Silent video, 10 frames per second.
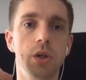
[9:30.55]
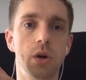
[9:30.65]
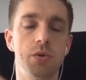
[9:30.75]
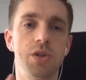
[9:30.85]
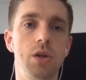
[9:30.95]

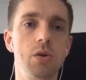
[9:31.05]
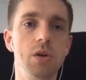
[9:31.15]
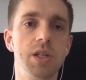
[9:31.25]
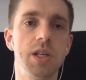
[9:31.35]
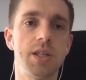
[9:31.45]

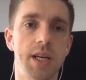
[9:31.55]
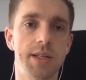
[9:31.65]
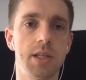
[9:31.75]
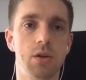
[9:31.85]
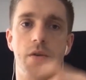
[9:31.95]
security
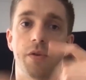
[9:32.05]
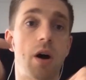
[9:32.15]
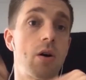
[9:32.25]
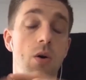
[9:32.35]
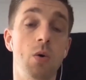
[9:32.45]
testing of
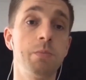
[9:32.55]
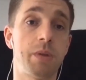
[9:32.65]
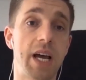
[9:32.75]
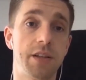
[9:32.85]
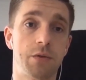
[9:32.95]
our own
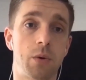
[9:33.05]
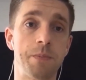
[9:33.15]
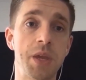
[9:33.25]
platform.